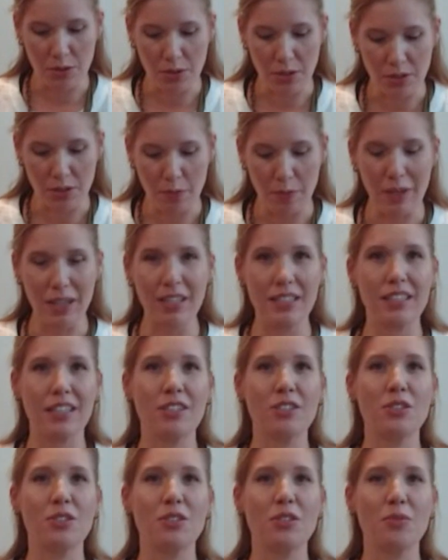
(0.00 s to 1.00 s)
start to pay
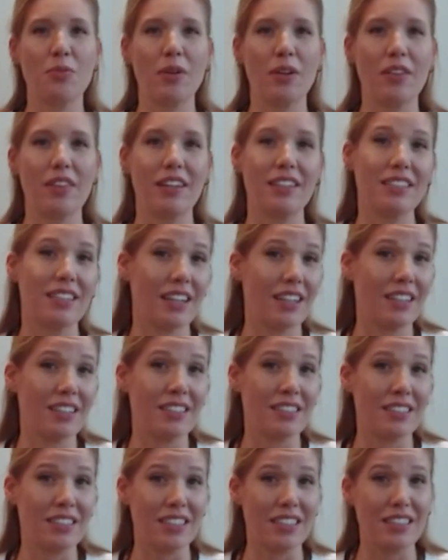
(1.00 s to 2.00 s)
attention to where that
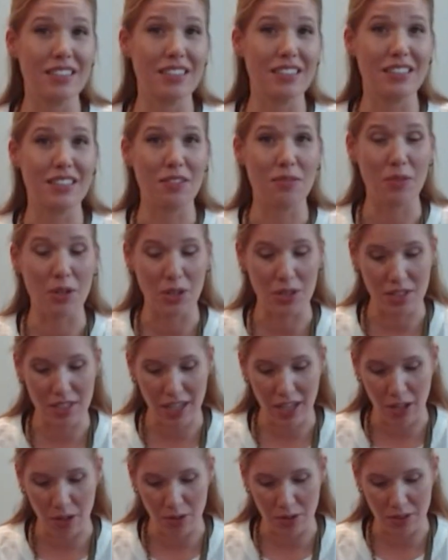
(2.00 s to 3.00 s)
tightness is and where it's
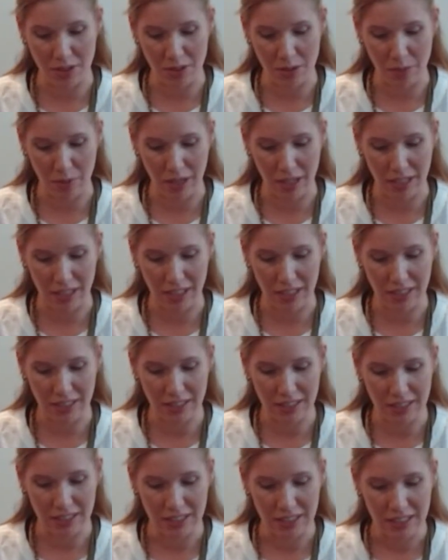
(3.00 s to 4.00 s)
held in the body.
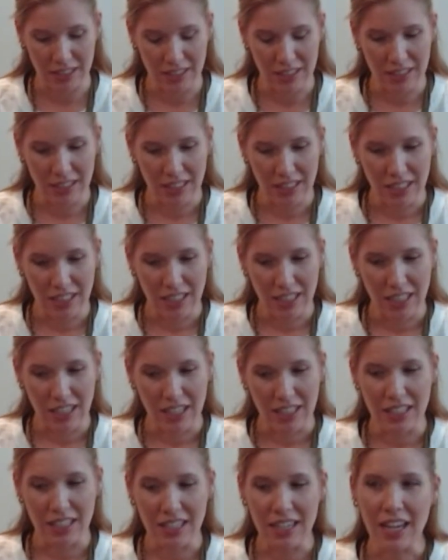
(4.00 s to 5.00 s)

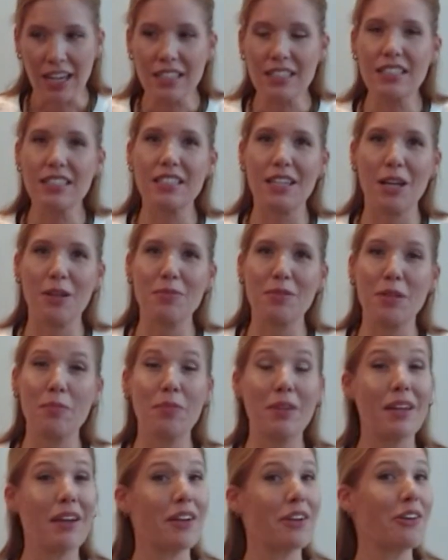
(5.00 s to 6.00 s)
The next step can
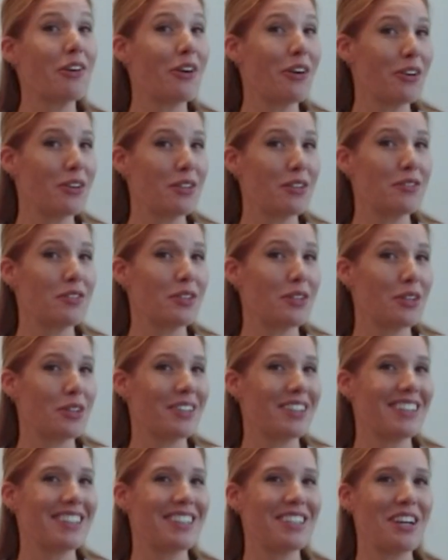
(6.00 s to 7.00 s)
be kind of hard if
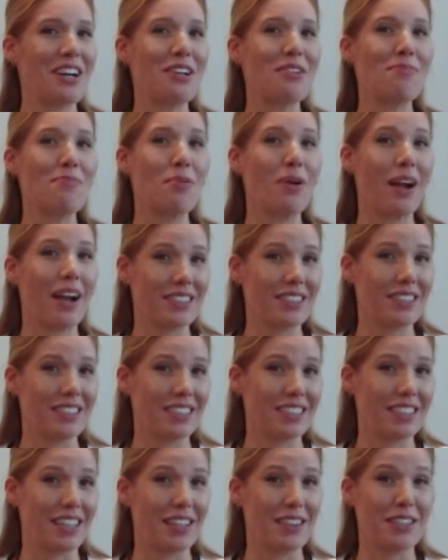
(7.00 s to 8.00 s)
you're not
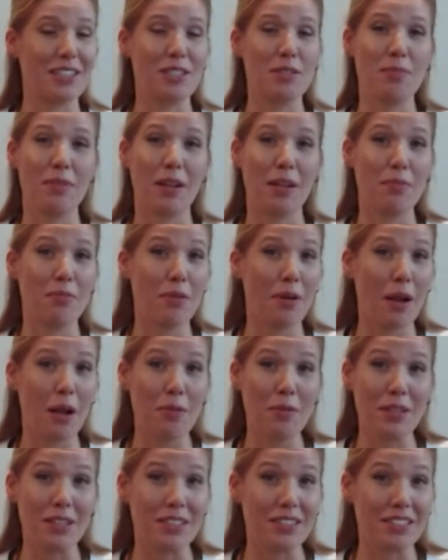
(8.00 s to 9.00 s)
practiced at this, but I
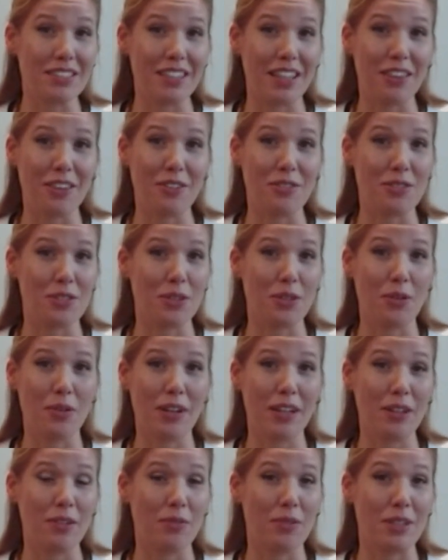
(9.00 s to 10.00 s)
promise that there's a
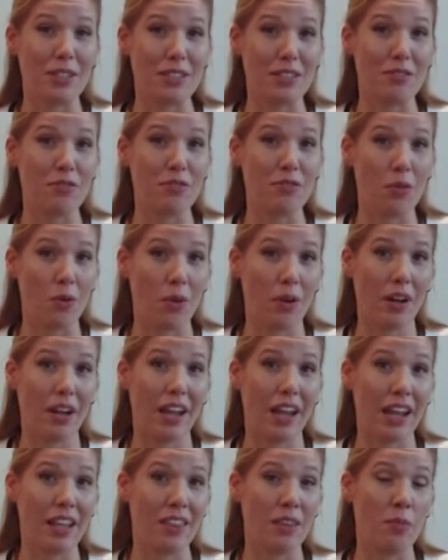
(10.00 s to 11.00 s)
great reason for it,
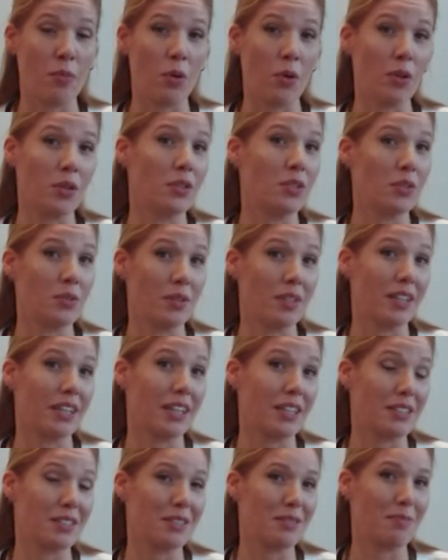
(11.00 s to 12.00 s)
and the more you do it, it
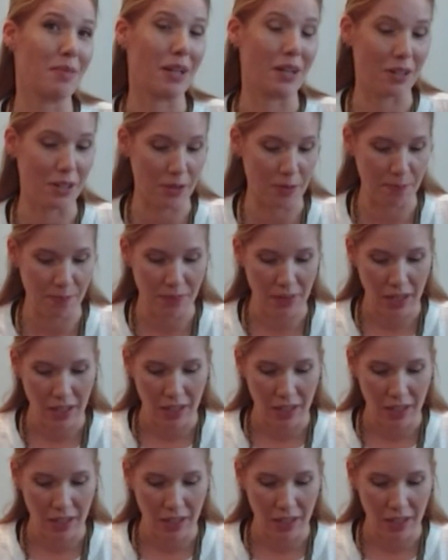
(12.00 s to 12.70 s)
gets better.